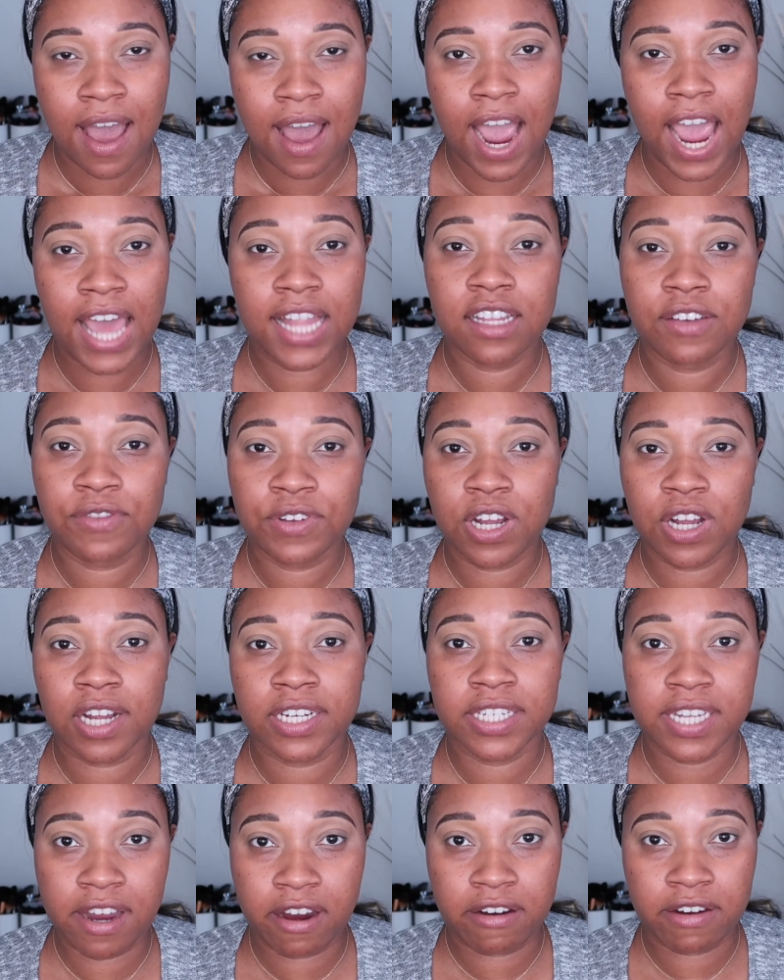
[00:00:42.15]
I live in
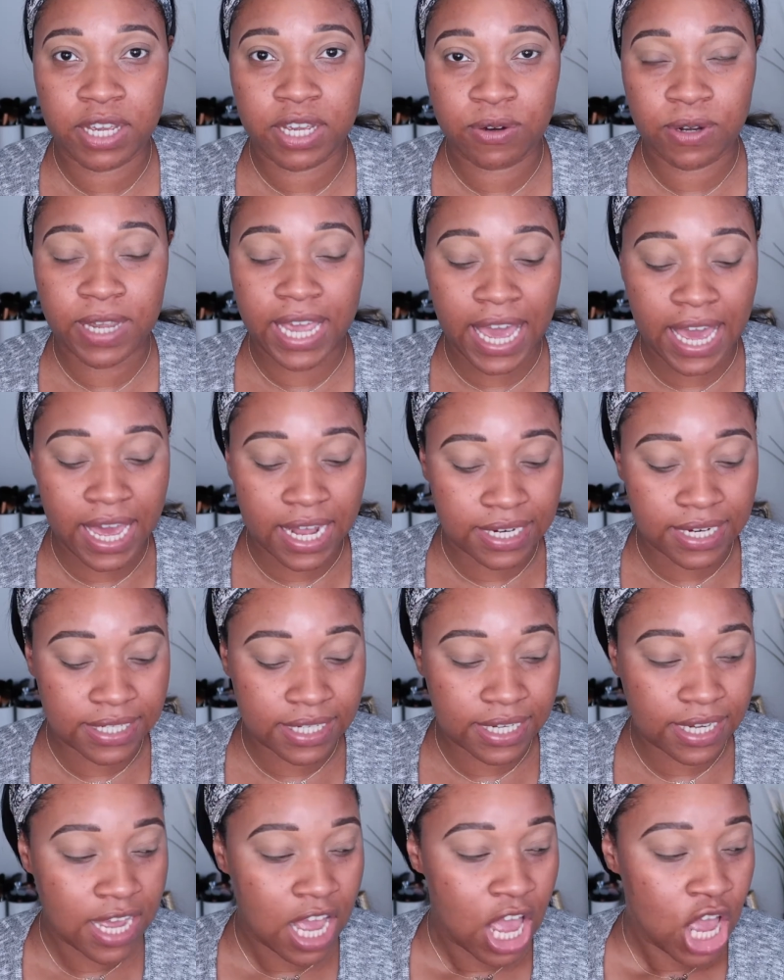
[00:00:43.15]
Ontario,
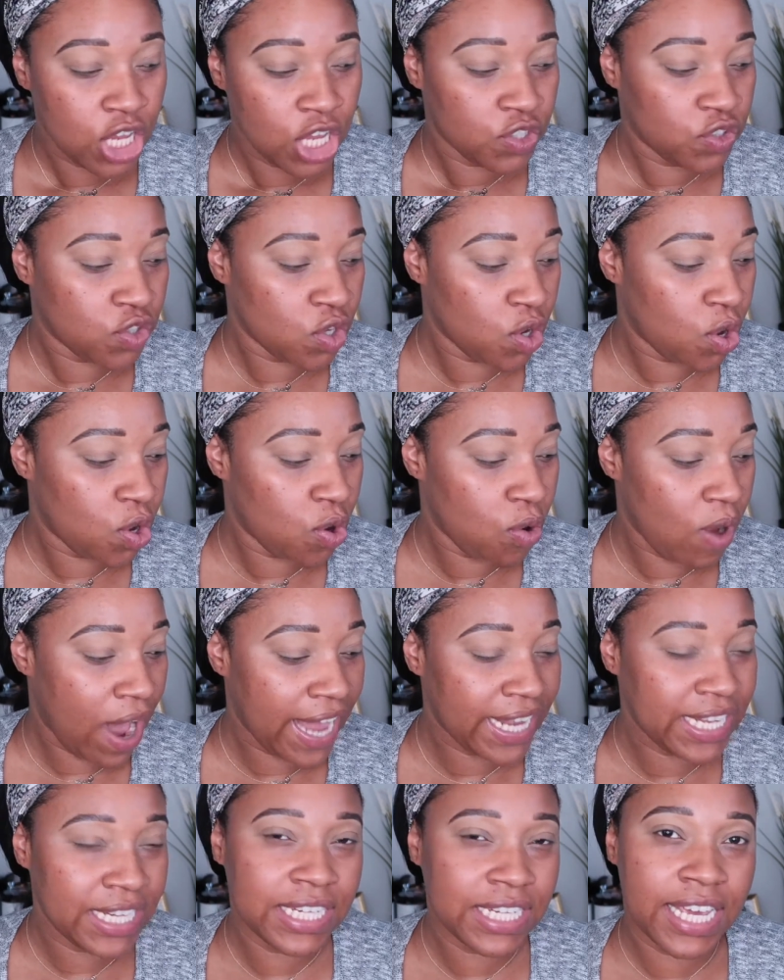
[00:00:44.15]
Canada, so
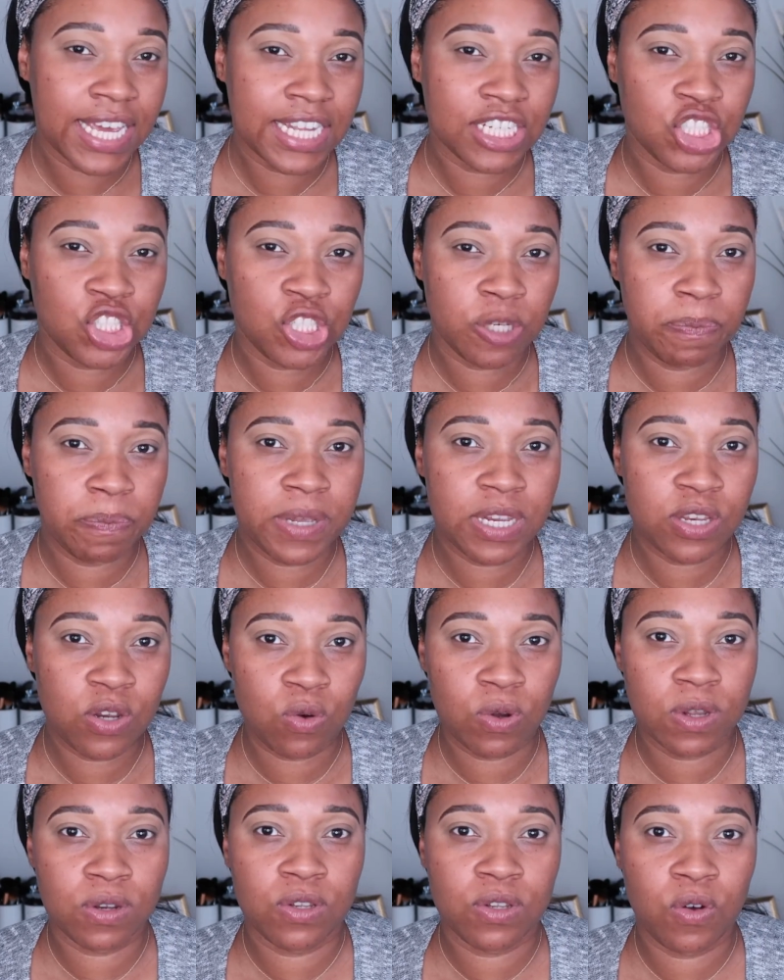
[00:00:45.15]
I didn't get a shipping
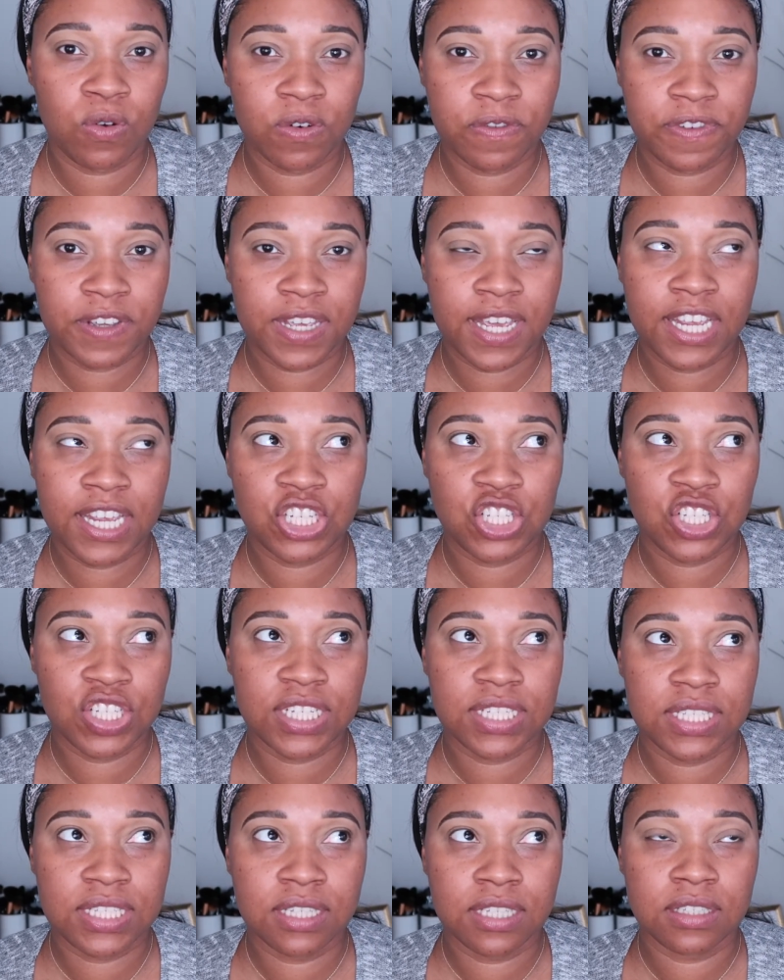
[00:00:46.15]
notification
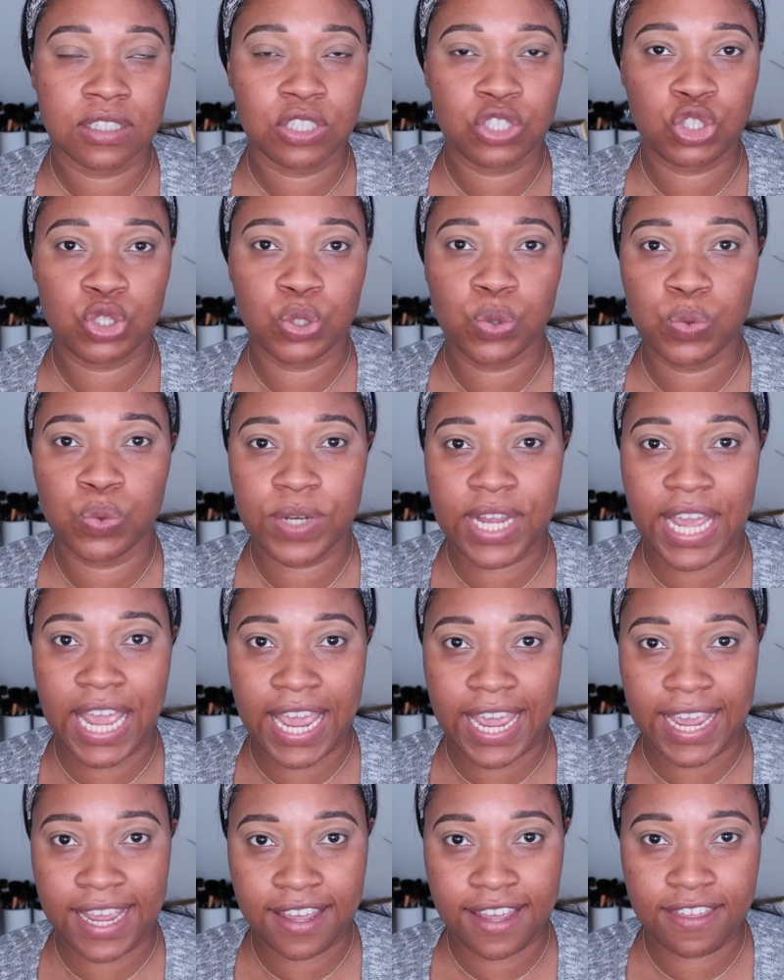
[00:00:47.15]
until June
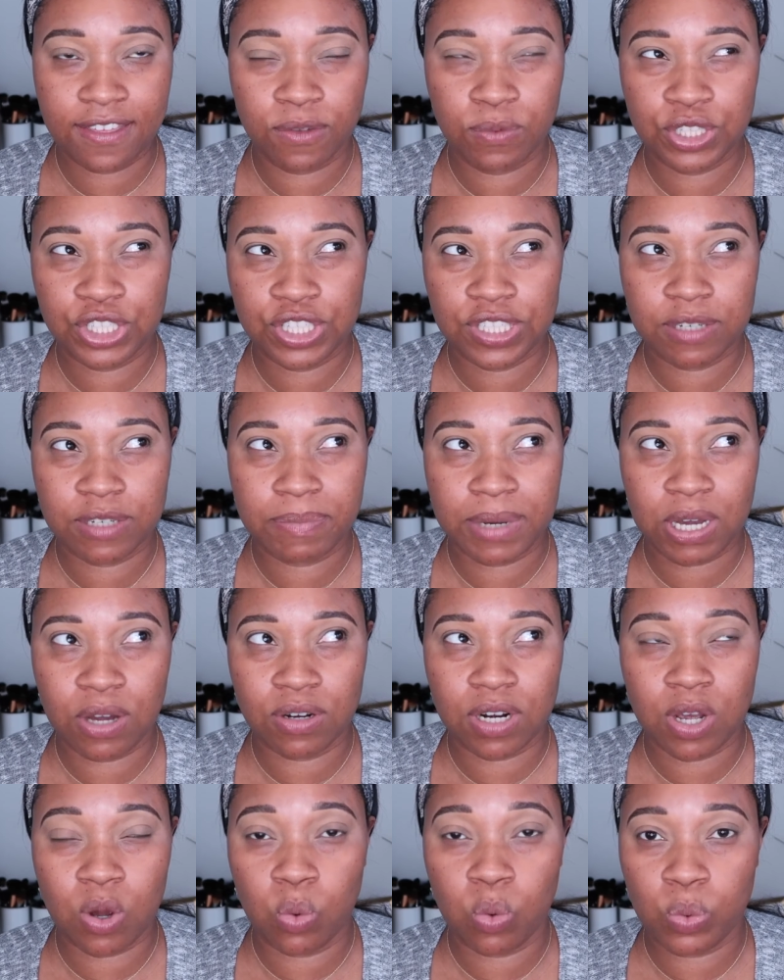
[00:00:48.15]
8th, which is
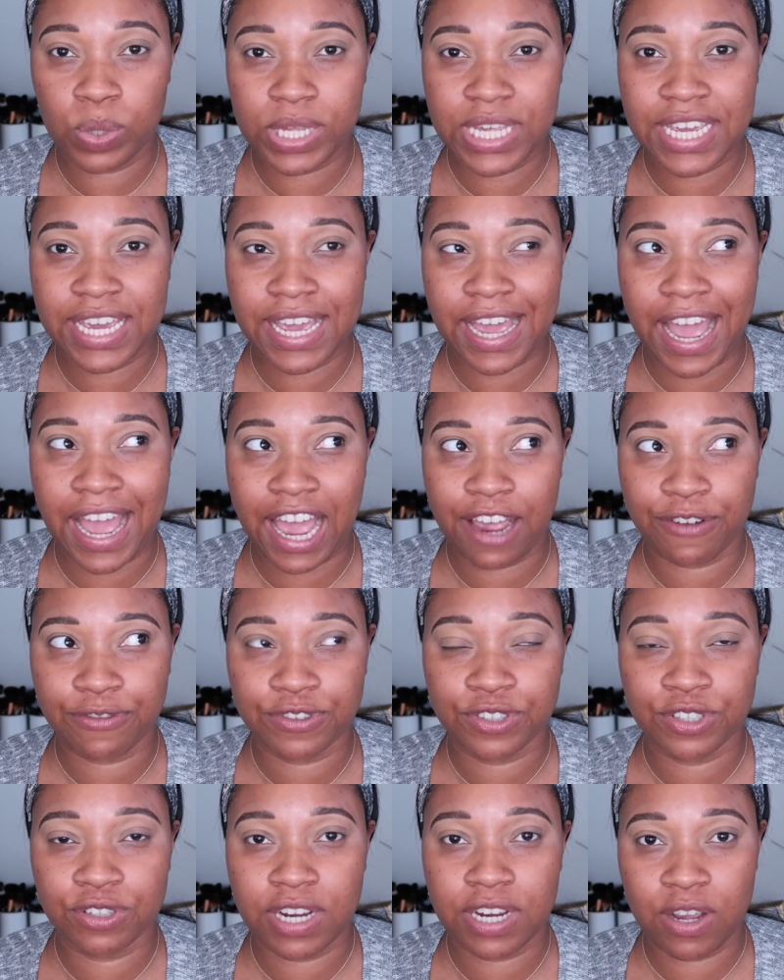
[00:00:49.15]
about a week
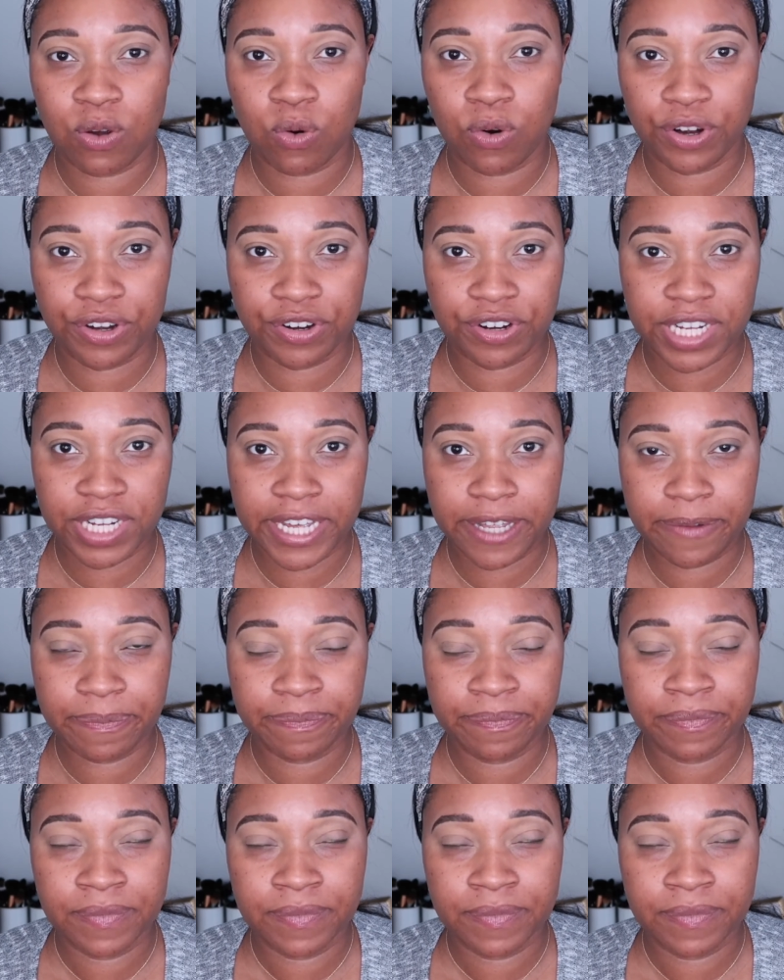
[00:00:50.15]
after I ordered it.